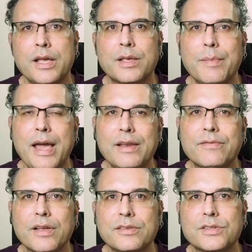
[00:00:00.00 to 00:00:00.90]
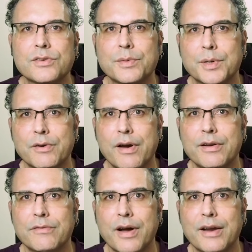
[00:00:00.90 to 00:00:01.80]
The main advantage from a
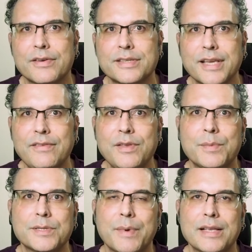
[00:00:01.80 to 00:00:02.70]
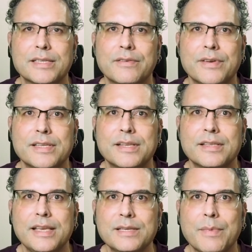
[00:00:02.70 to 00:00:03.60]
coronavirus safety perspective is
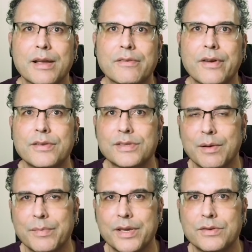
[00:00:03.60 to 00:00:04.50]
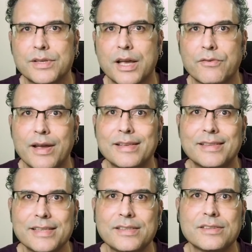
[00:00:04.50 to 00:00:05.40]
that these microphones can be used at a greater
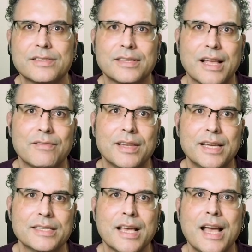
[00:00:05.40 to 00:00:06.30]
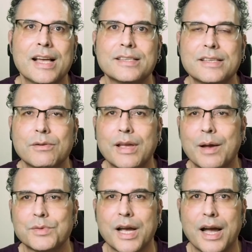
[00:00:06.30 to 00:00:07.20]
distance than lavaliers and still
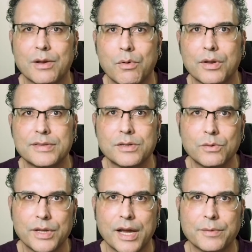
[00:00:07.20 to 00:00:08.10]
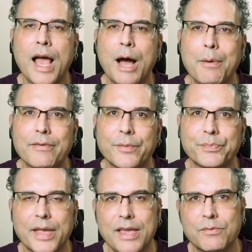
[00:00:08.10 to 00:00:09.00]
capture high quality audio. However,
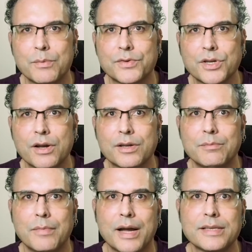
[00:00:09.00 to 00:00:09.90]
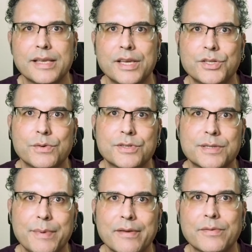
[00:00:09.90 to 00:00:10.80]
even with shotgun mics, the issue of
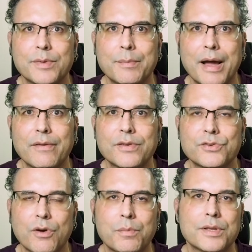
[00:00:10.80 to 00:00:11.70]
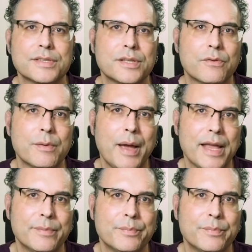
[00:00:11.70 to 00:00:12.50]
spit from the mouth and droplets still remain.